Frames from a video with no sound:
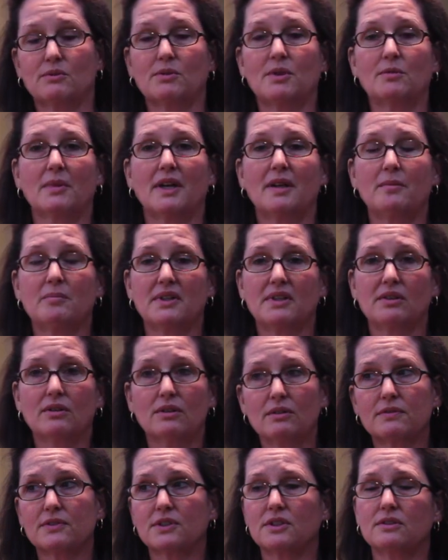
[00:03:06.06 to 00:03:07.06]
might be
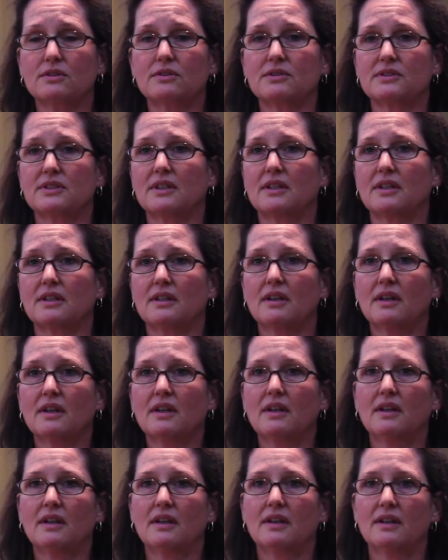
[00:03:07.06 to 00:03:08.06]
overusing
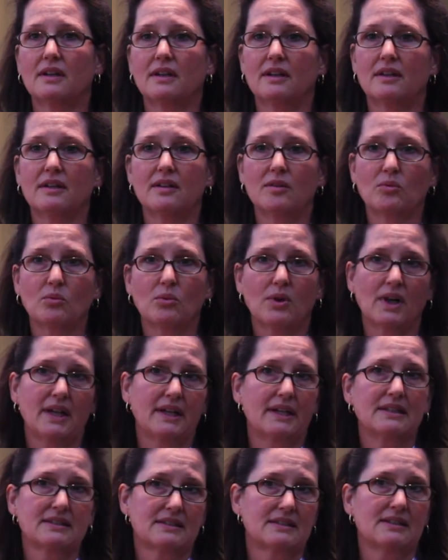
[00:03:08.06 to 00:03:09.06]
in one
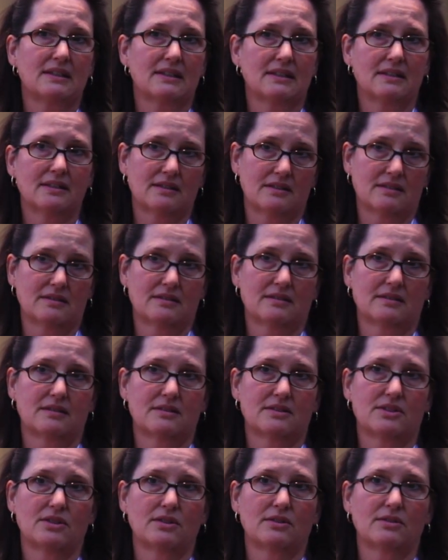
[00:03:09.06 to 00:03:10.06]
incident.
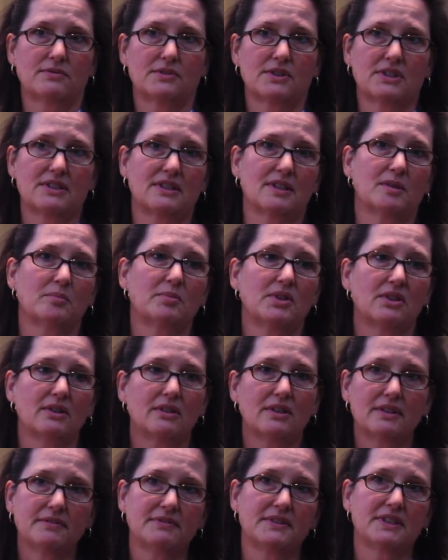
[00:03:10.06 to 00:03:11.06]
So for example,
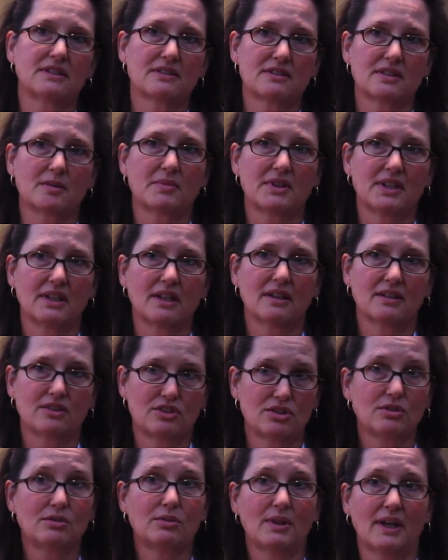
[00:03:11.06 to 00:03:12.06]
lifting something
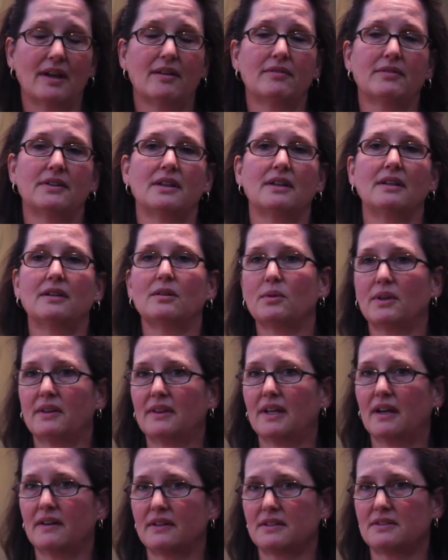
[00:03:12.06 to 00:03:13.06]
too heavy
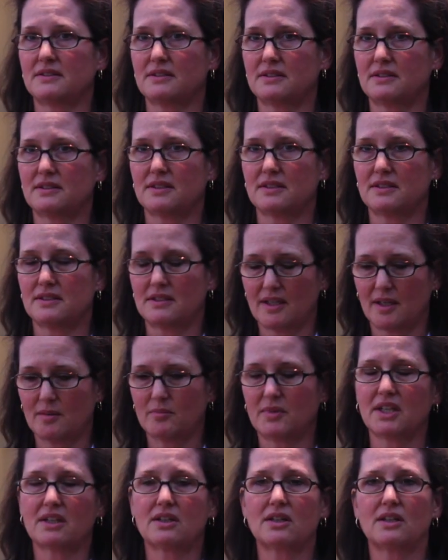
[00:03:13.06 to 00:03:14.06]
without assistance, that
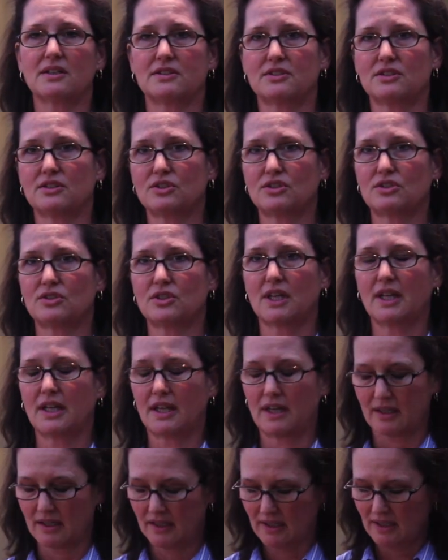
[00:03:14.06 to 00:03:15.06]
might cause a
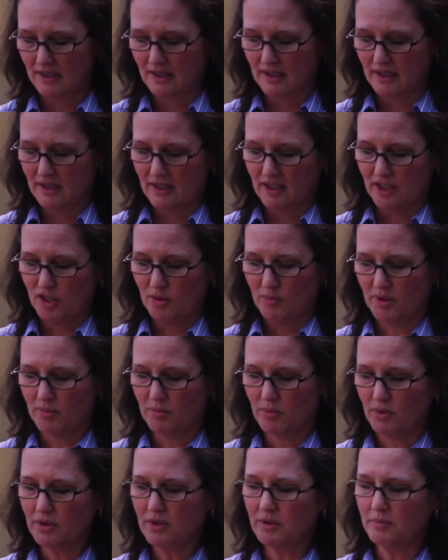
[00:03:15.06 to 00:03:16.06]
strain. But
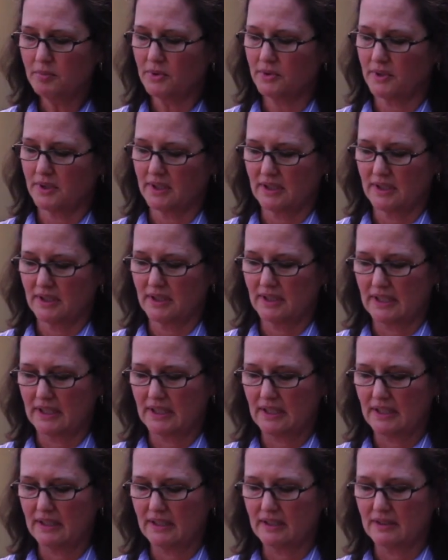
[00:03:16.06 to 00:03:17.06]
more
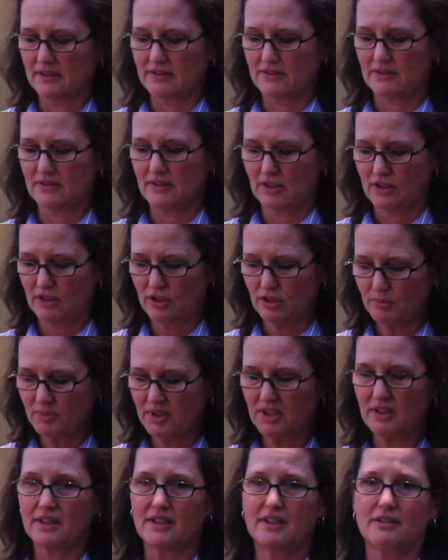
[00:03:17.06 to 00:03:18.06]
importantly is the
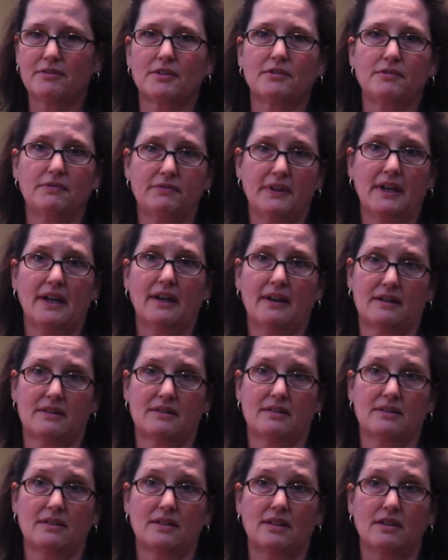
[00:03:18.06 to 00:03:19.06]
cumulative
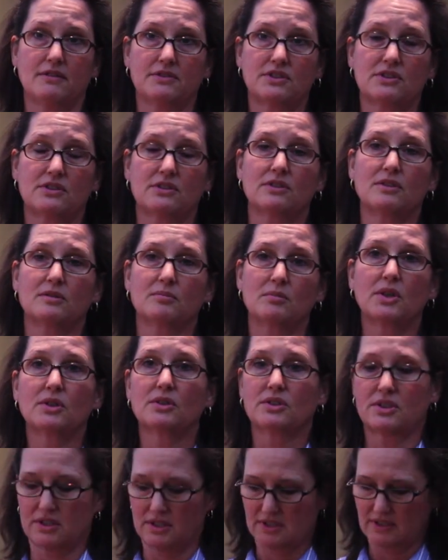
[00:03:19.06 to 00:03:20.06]
effect of certain
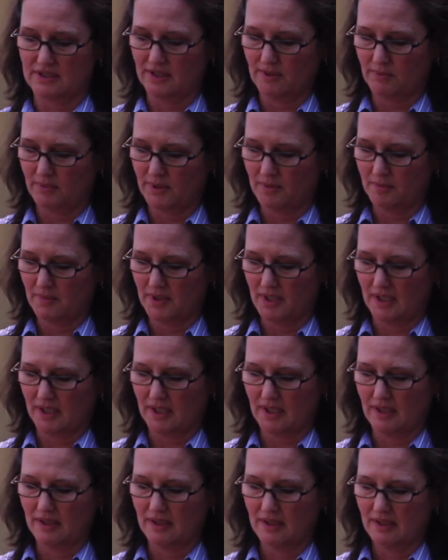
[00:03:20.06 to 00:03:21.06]
motions that we
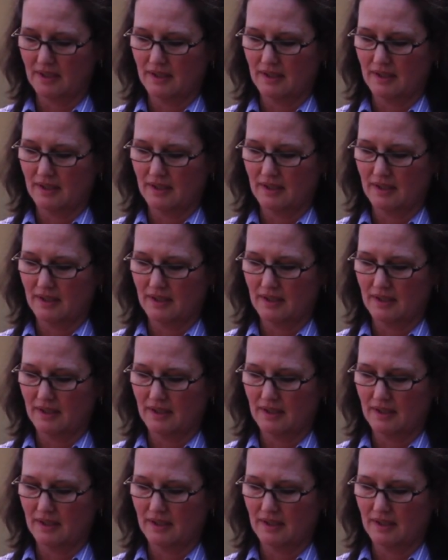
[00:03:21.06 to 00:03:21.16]
might